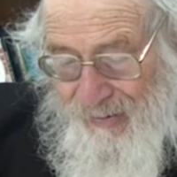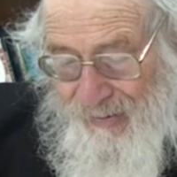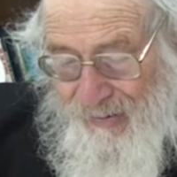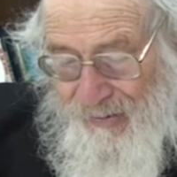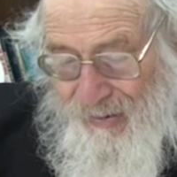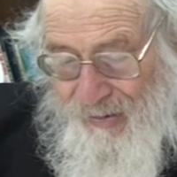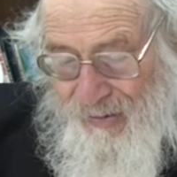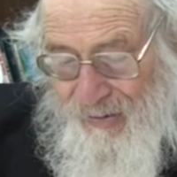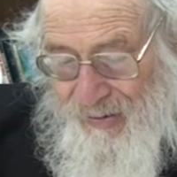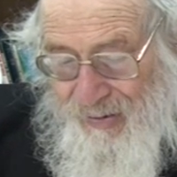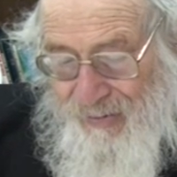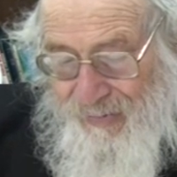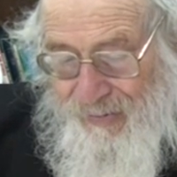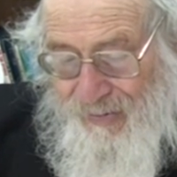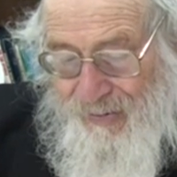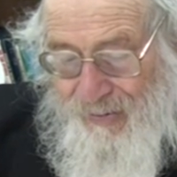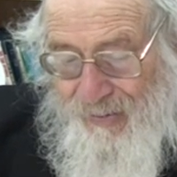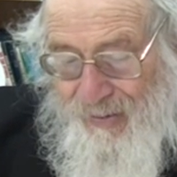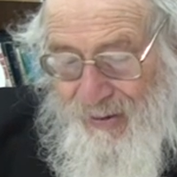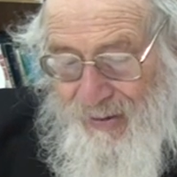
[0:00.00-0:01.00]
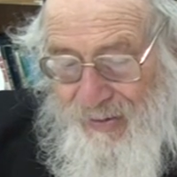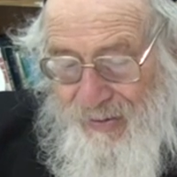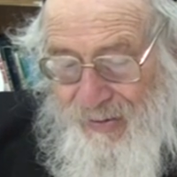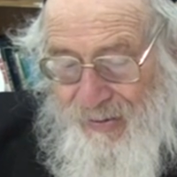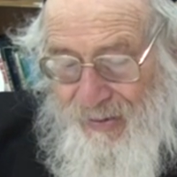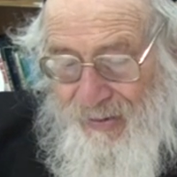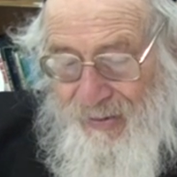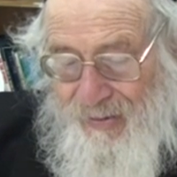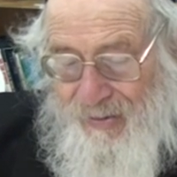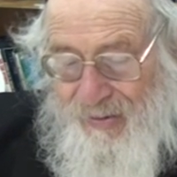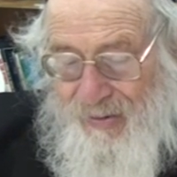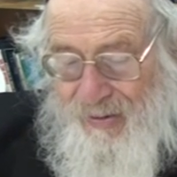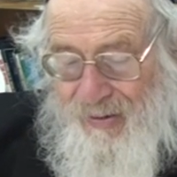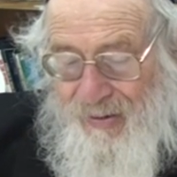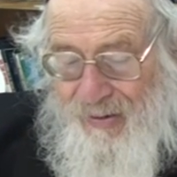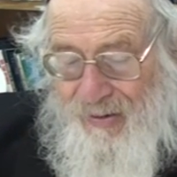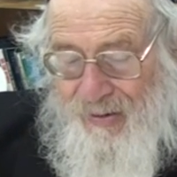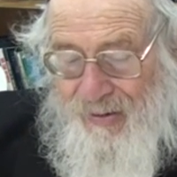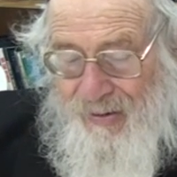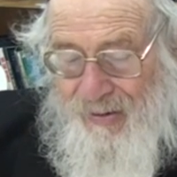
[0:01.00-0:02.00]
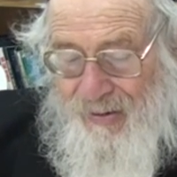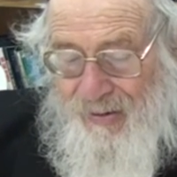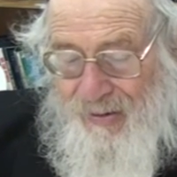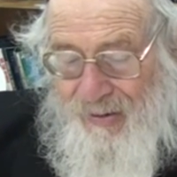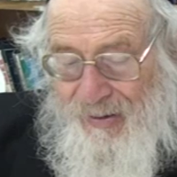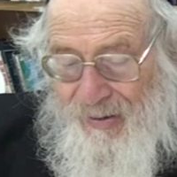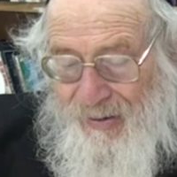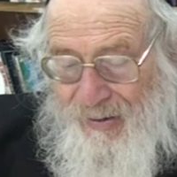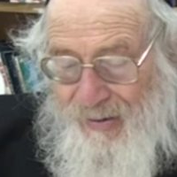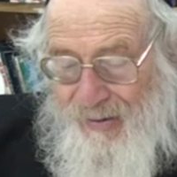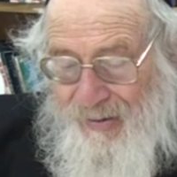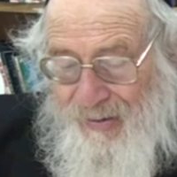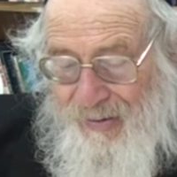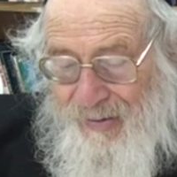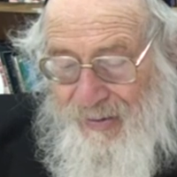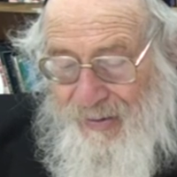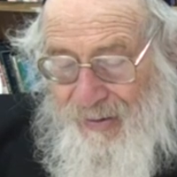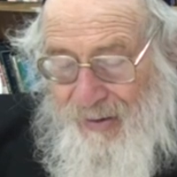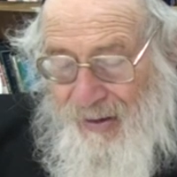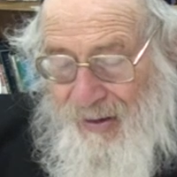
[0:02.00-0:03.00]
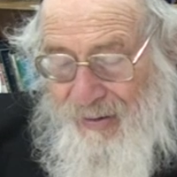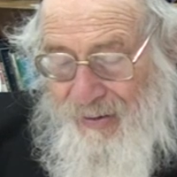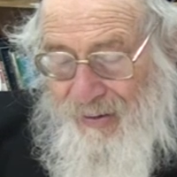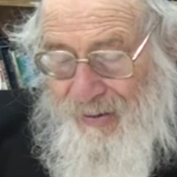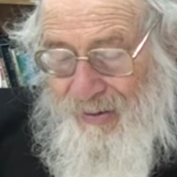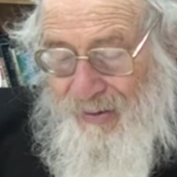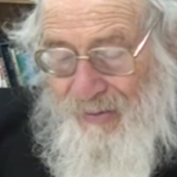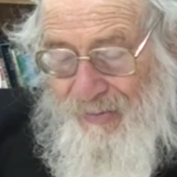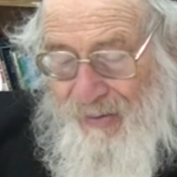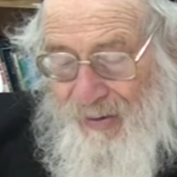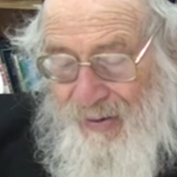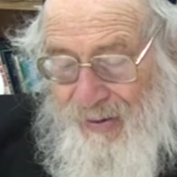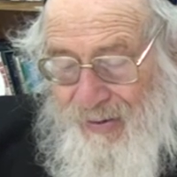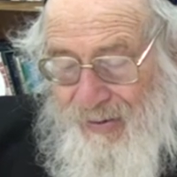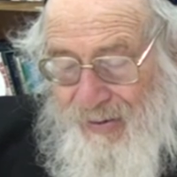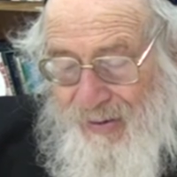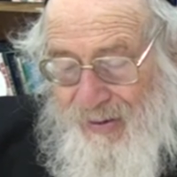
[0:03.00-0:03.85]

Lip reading: Toast, when you make toast, I don't know why he